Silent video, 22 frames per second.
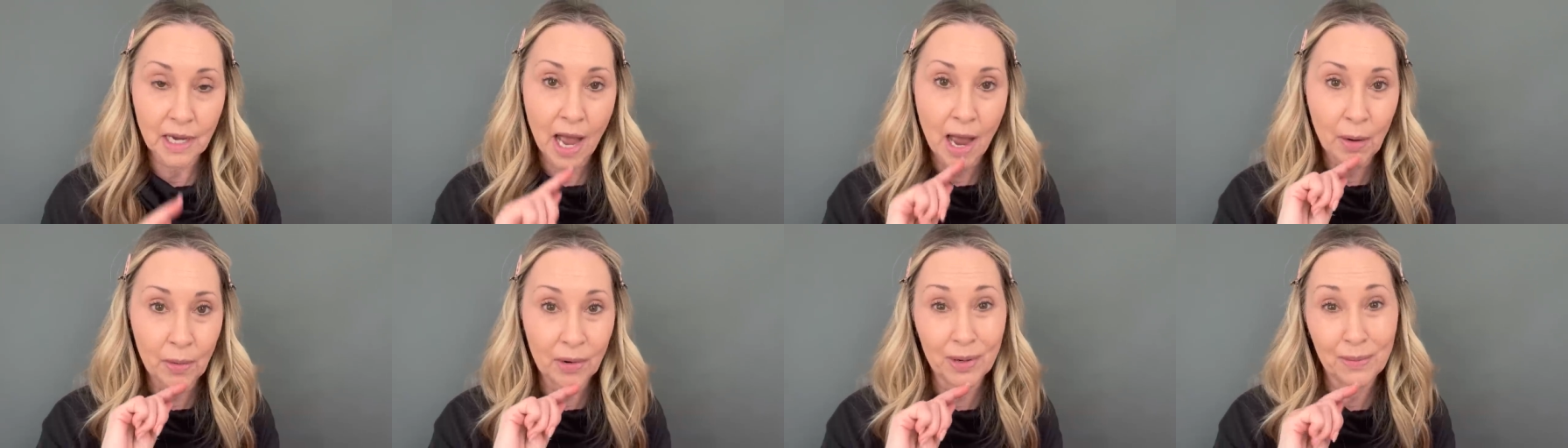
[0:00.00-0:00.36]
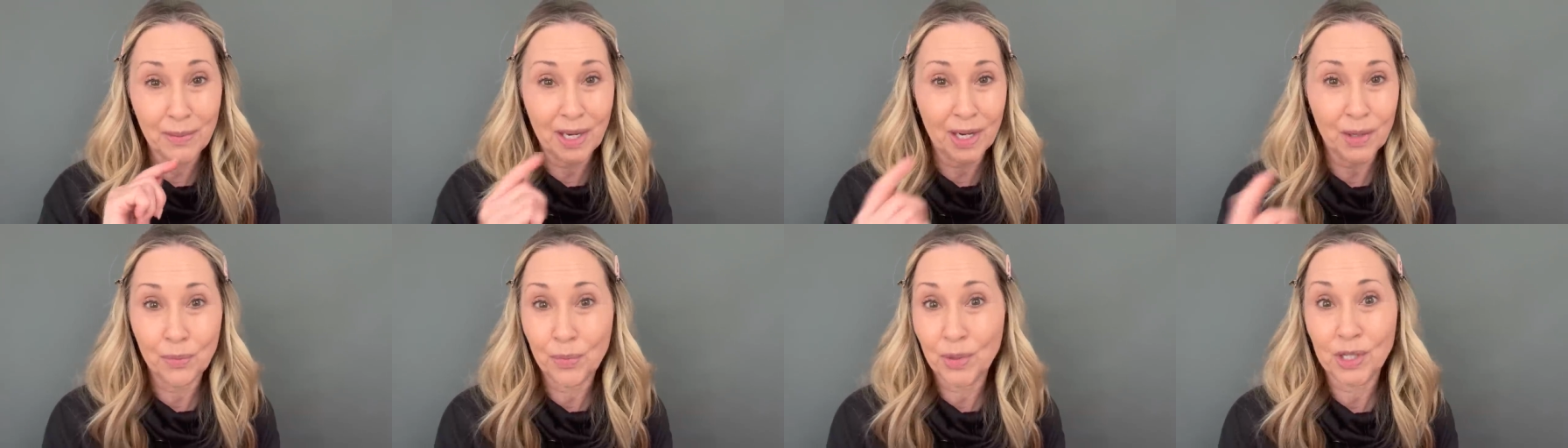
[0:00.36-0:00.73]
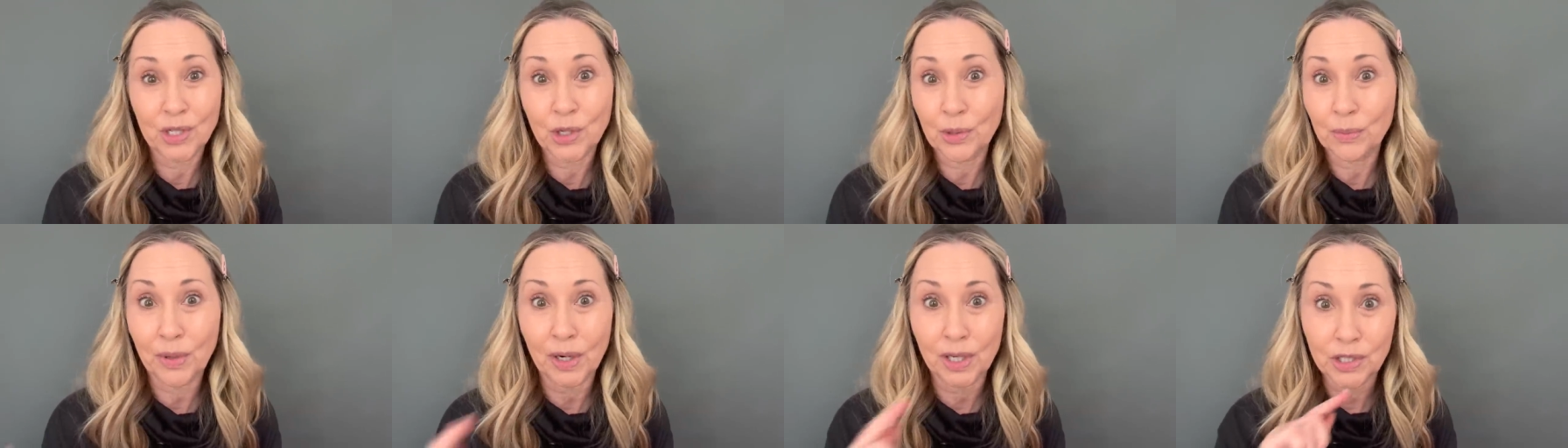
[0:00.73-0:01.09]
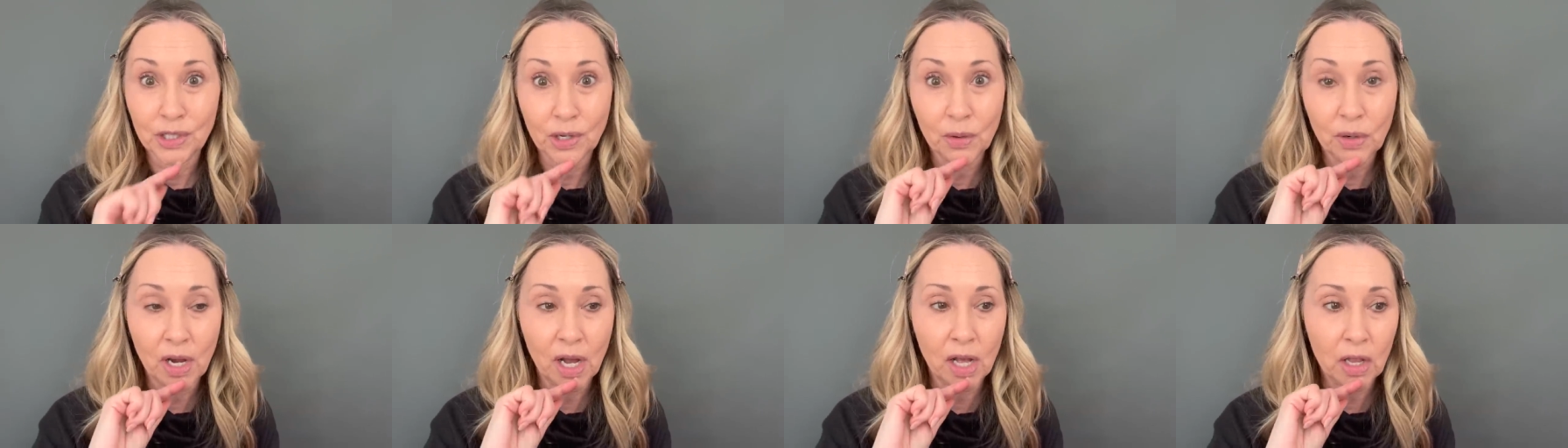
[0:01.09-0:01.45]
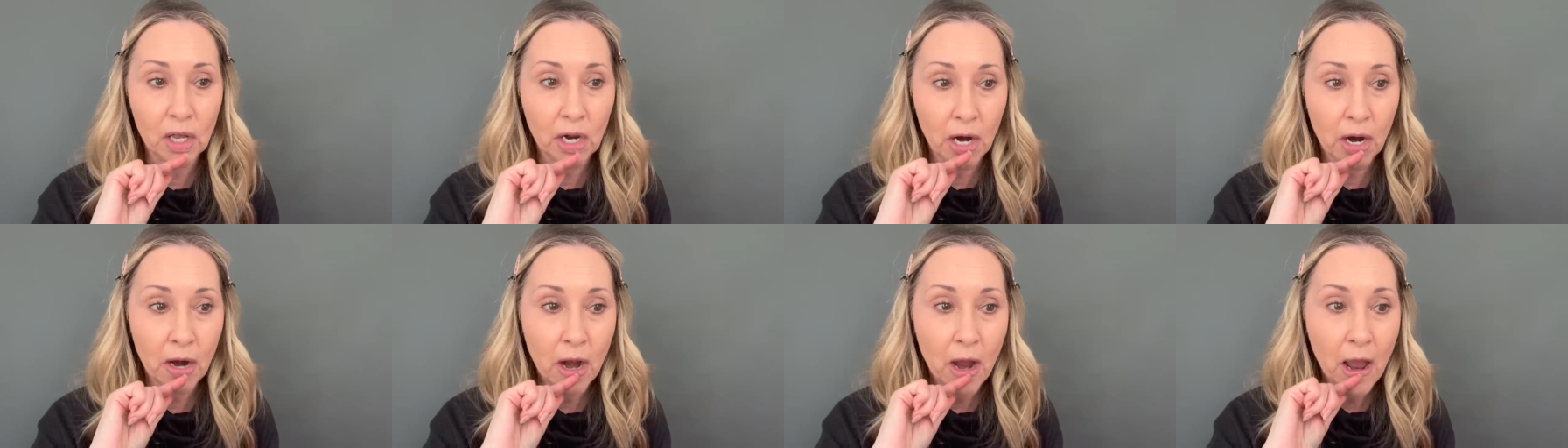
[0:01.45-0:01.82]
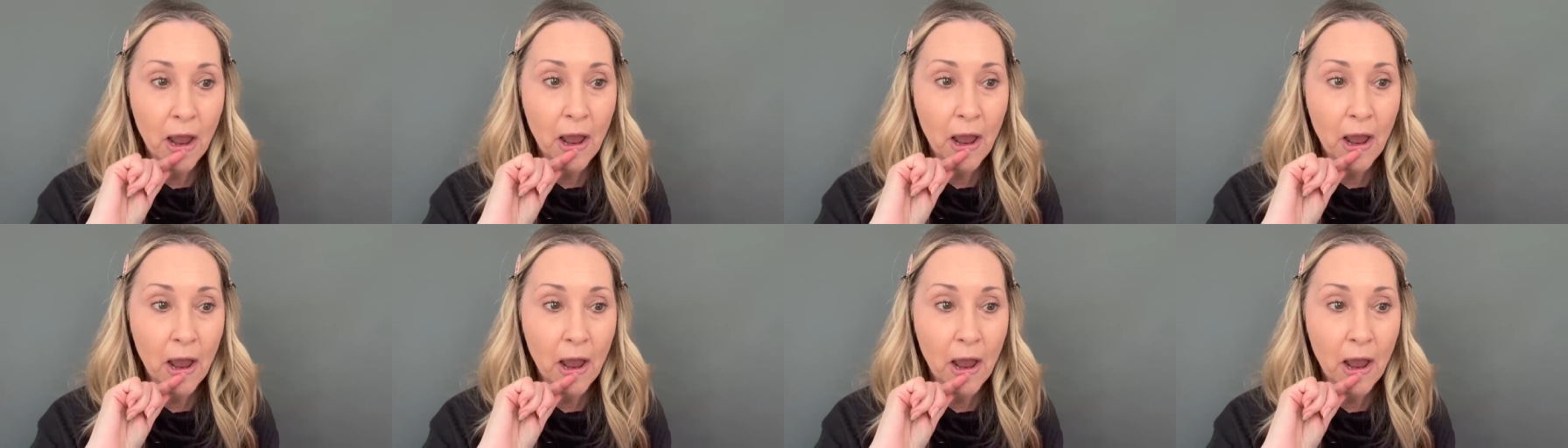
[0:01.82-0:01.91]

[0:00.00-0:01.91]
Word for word: I would have made a Brigitte Bardot color.